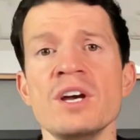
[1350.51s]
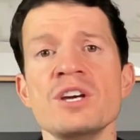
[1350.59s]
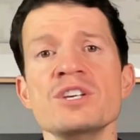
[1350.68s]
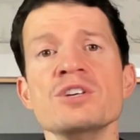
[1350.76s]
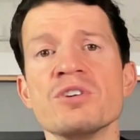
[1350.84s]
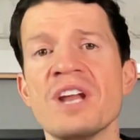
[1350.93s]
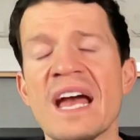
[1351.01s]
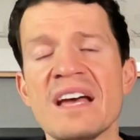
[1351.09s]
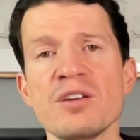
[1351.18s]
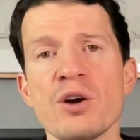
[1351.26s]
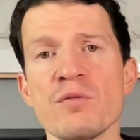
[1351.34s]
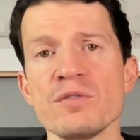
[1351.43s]
You could hand
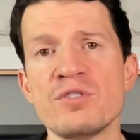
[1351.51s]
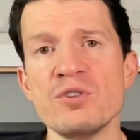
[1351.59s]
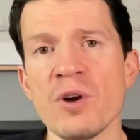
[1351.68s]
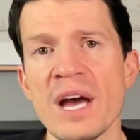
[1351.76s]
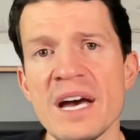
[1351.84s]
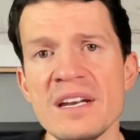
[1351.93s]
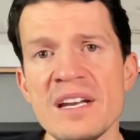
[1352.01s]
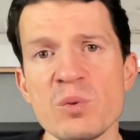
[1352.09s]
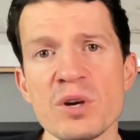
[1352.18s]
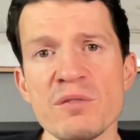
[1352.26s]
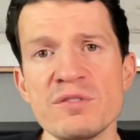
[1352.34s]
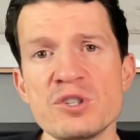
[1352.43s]
it over to your ad
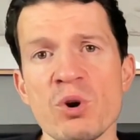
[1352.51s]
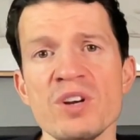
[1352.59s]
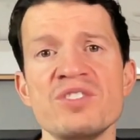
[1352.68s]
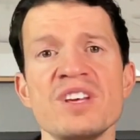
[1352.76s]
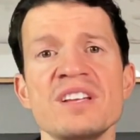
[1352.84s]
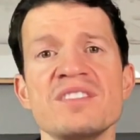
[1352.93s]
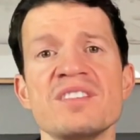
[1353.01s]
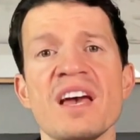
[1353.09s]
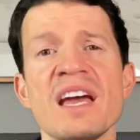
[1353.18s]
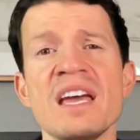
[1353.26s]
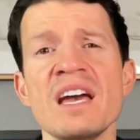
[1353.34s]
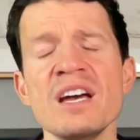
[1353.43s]
network of choice and
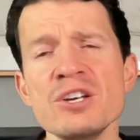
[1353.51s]
say,